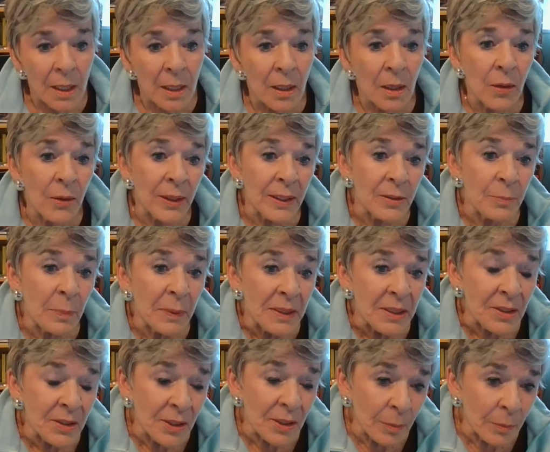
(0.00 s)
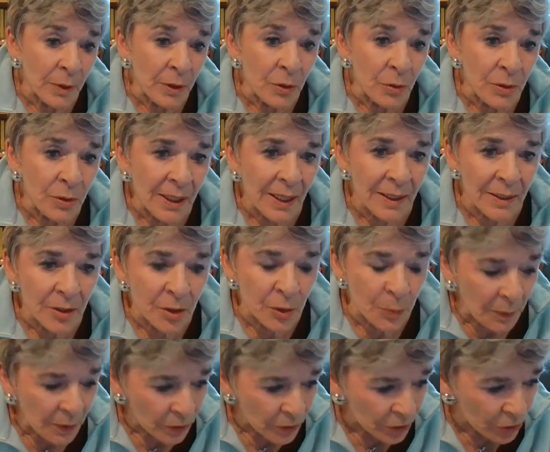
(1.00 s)
All right. But someone who's had a
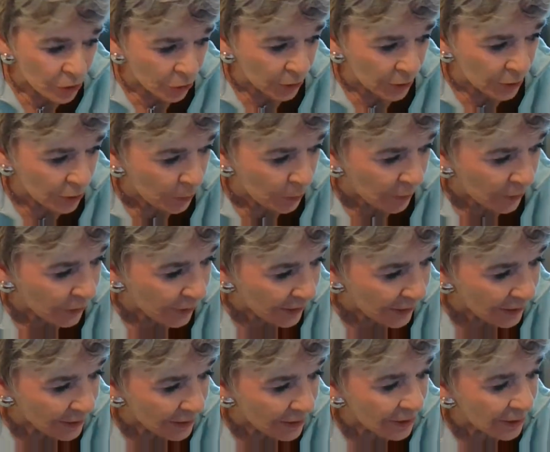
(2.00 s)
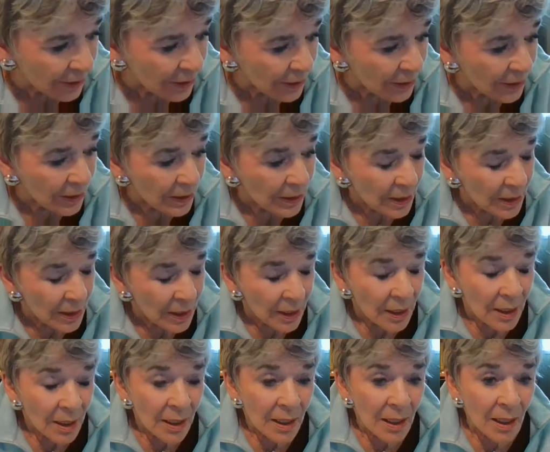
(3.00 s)
spiritual experience
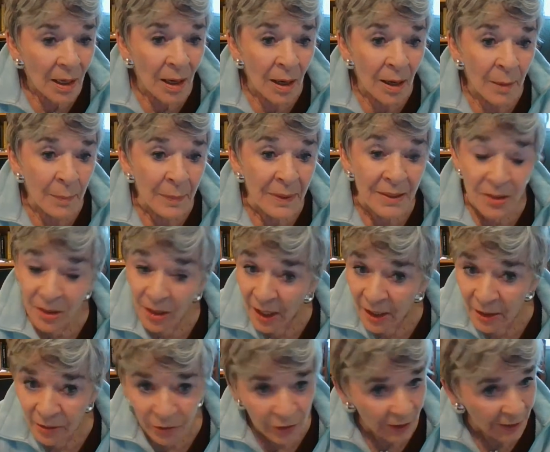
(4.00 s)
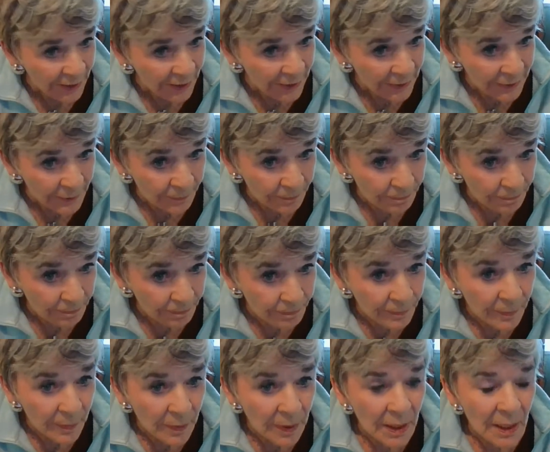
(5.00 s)
is not inflated,
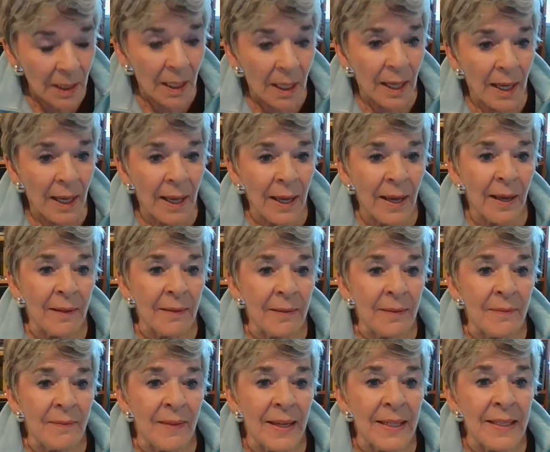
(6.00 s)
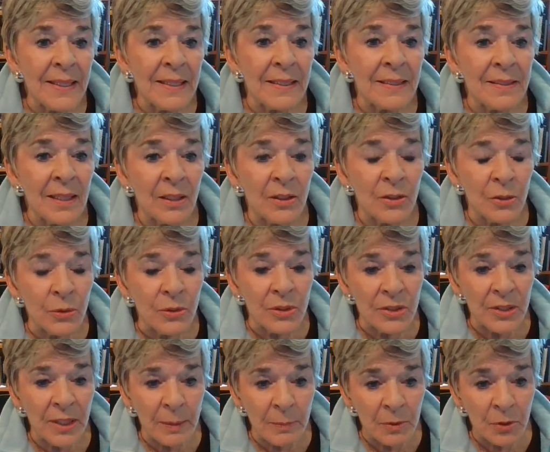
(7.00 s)
and they can tell you the
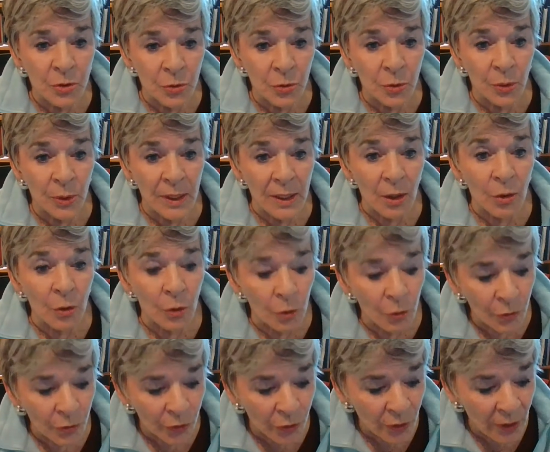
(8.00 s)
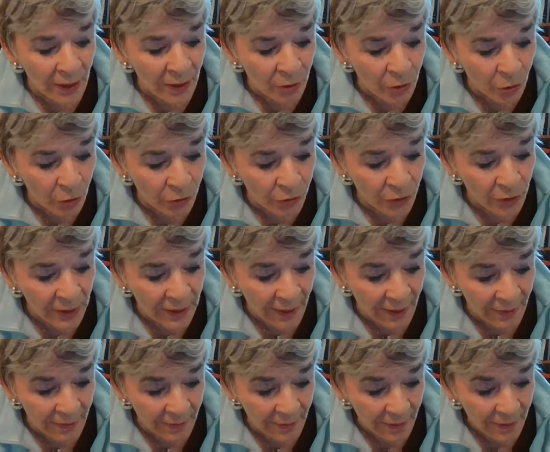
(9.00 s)
same story over and over
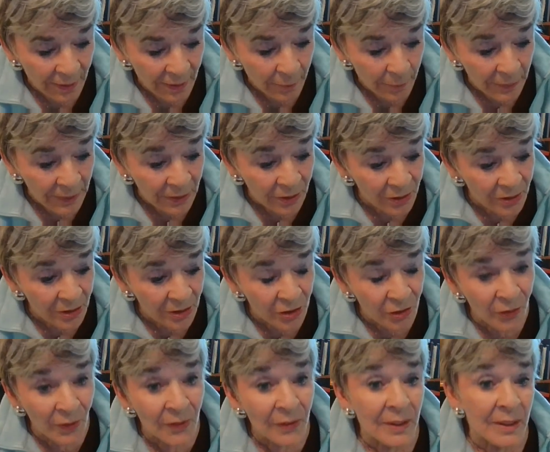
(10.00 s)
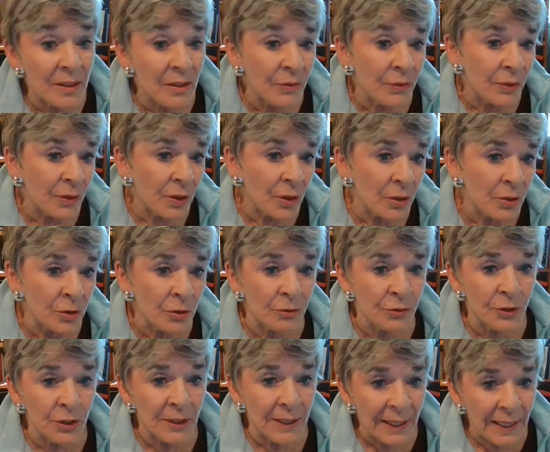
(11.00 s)
again because it's very difficult to
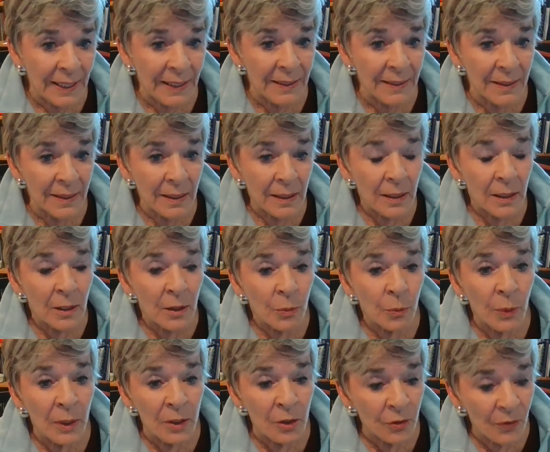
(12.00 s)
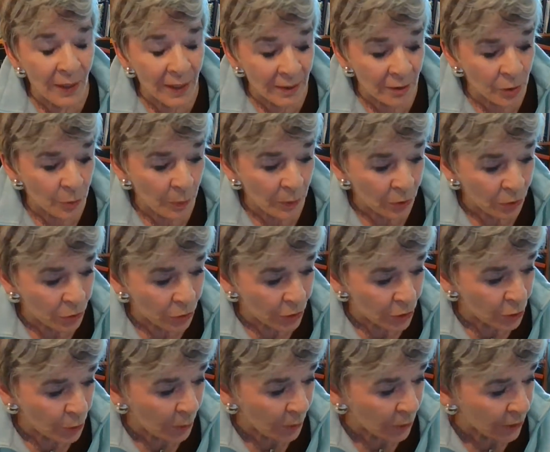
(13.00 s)
forget when you've had a spiritual
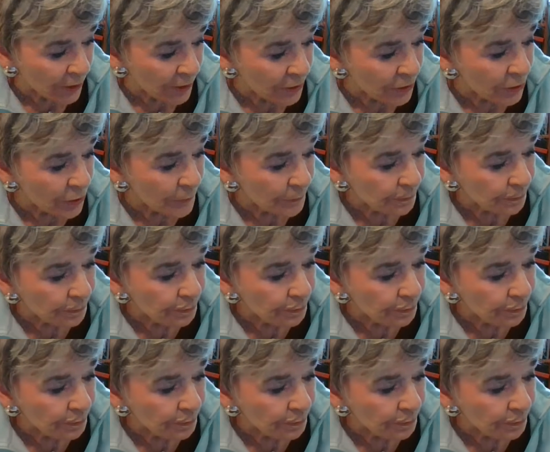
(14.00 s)
experience.